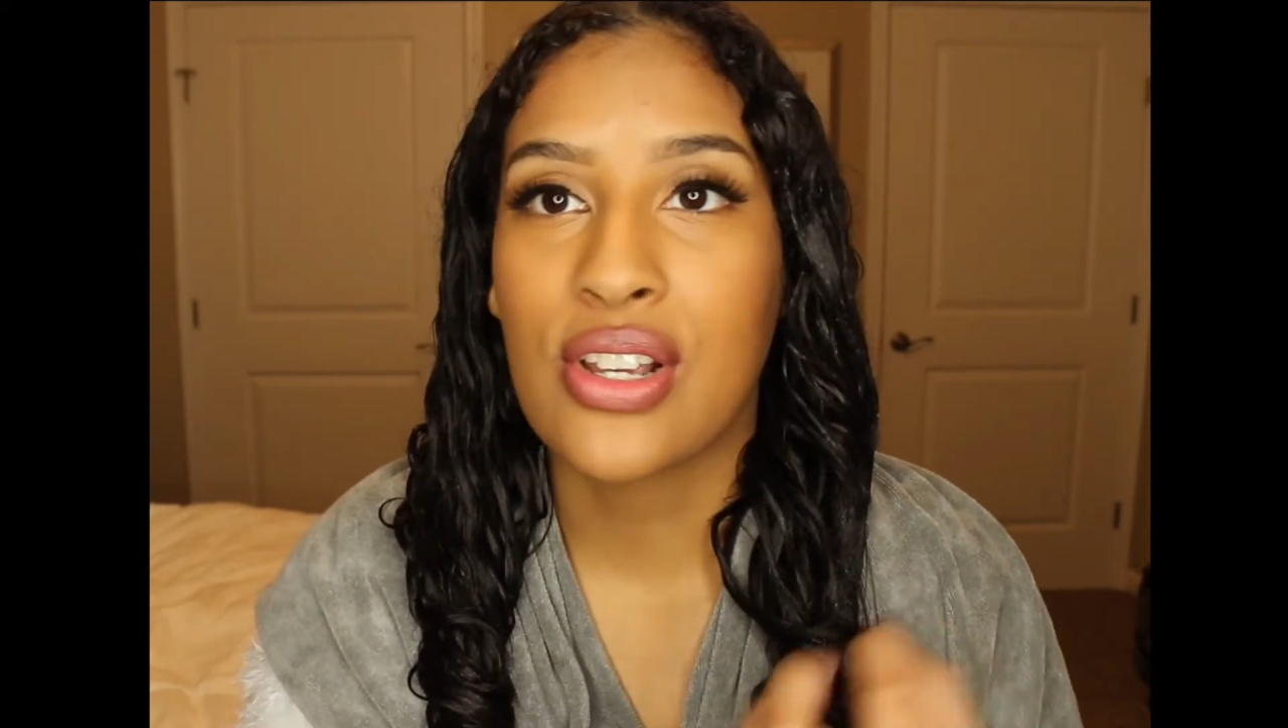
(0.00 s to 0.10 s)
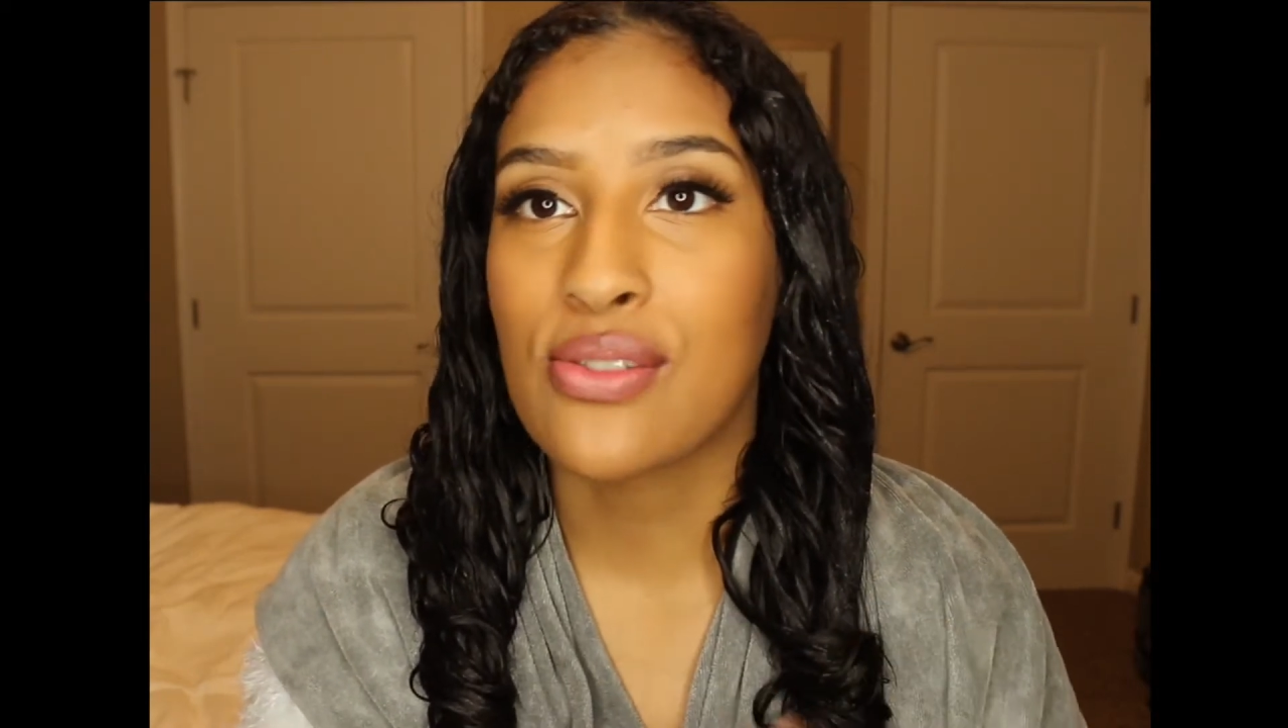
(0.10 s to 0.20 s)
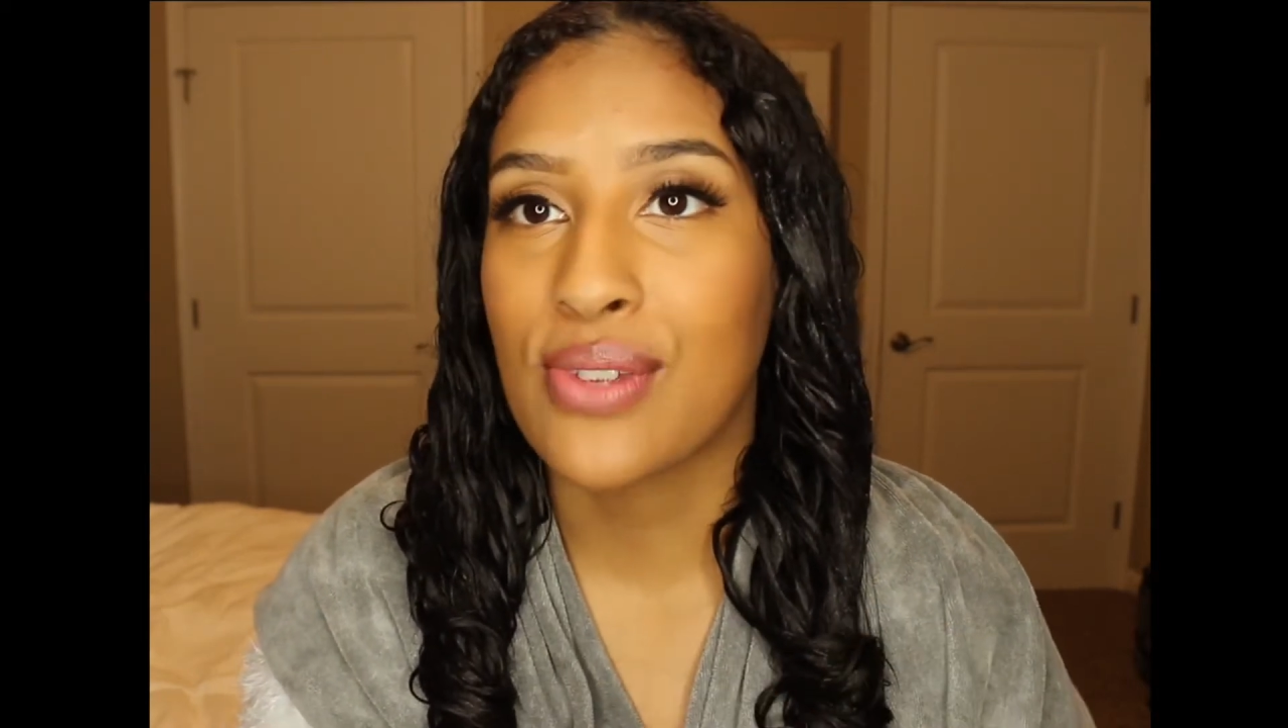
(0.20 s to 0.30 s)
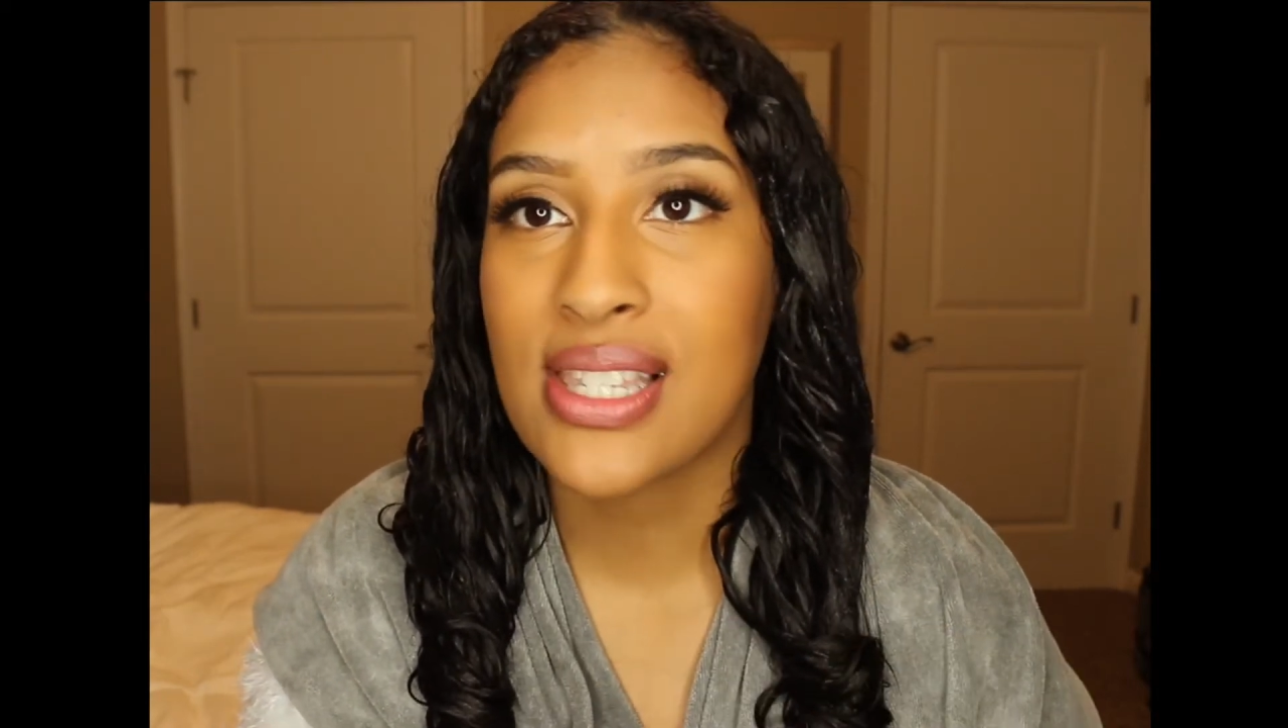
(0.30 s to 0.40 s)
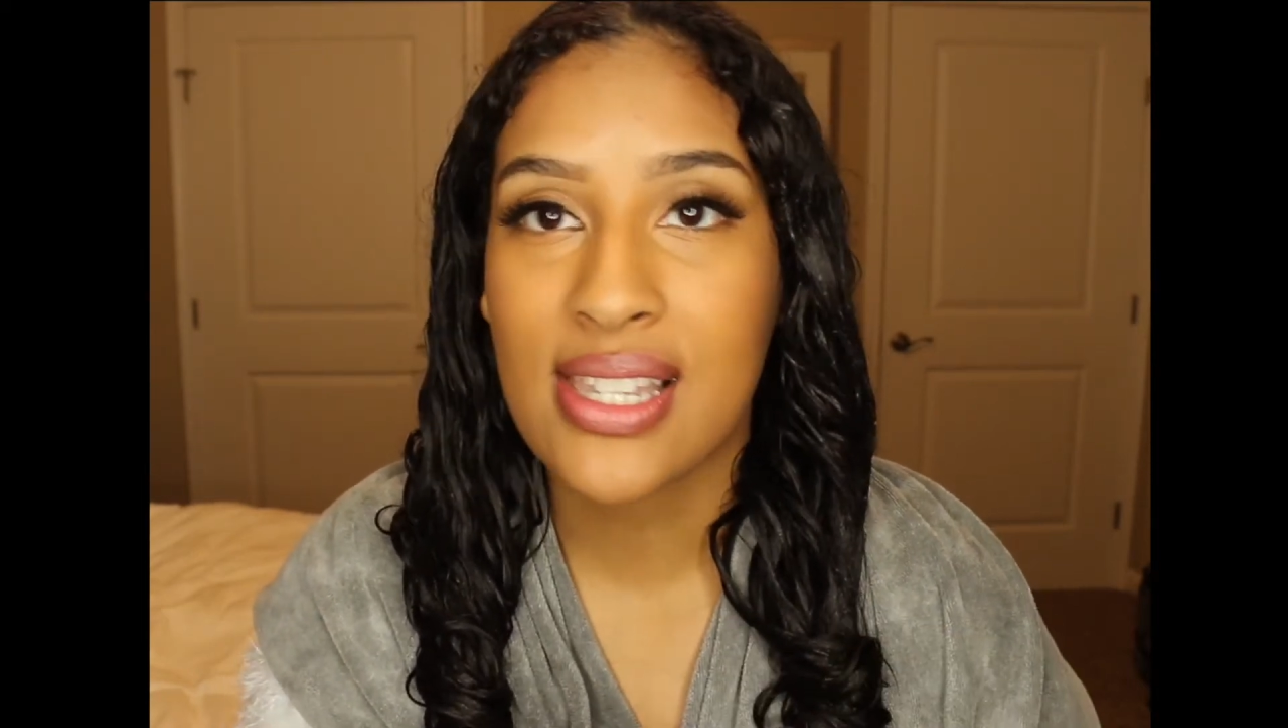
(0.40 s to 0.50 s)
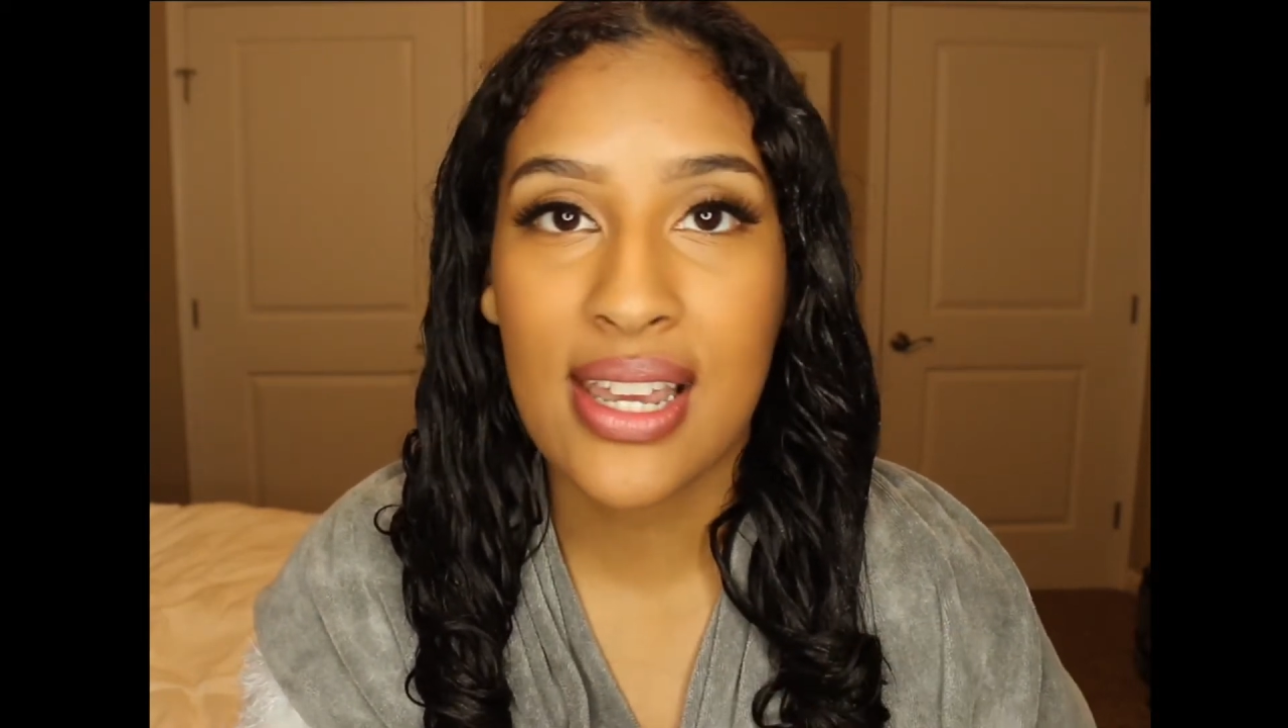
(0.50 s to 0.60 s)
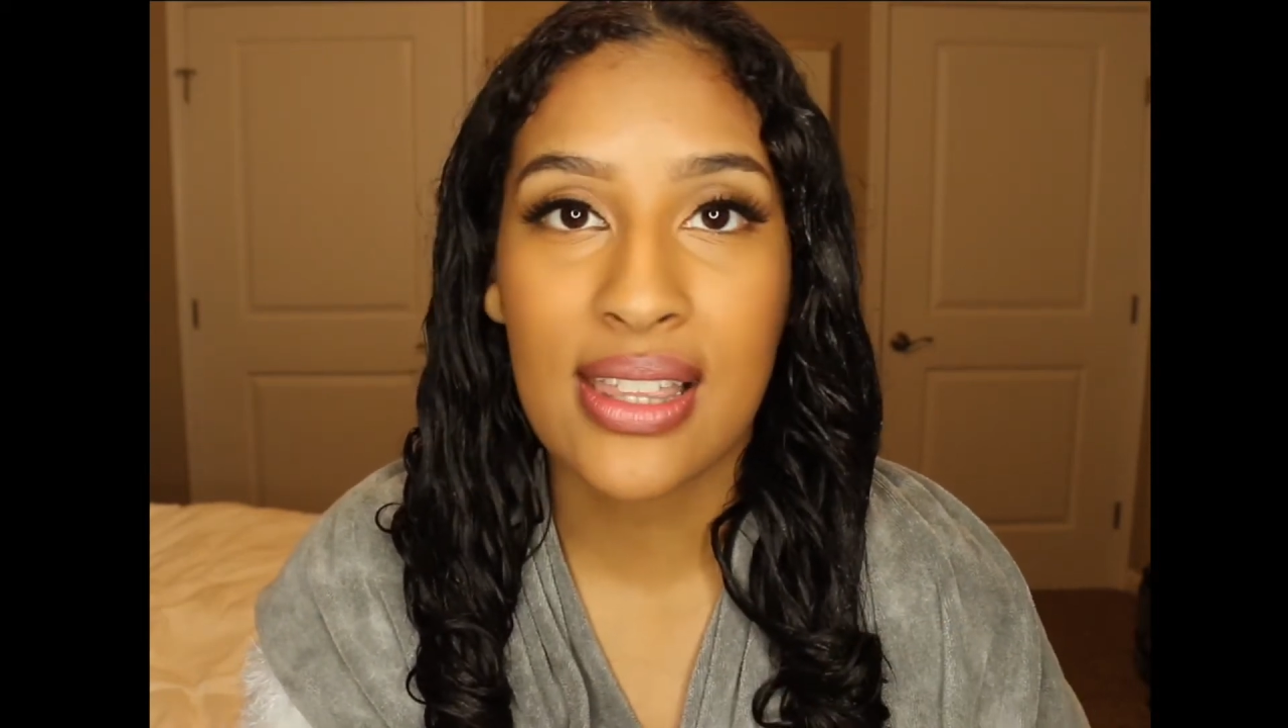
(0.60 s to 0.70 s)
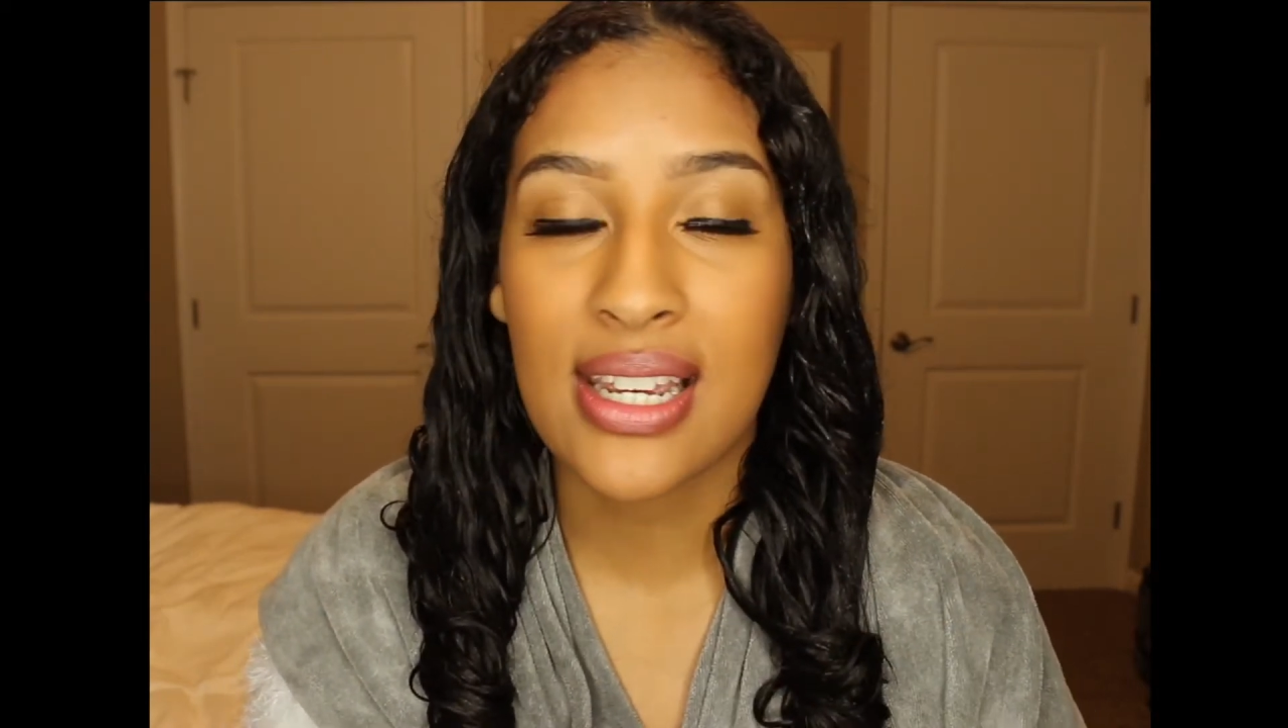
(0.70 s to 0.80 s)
is rinsing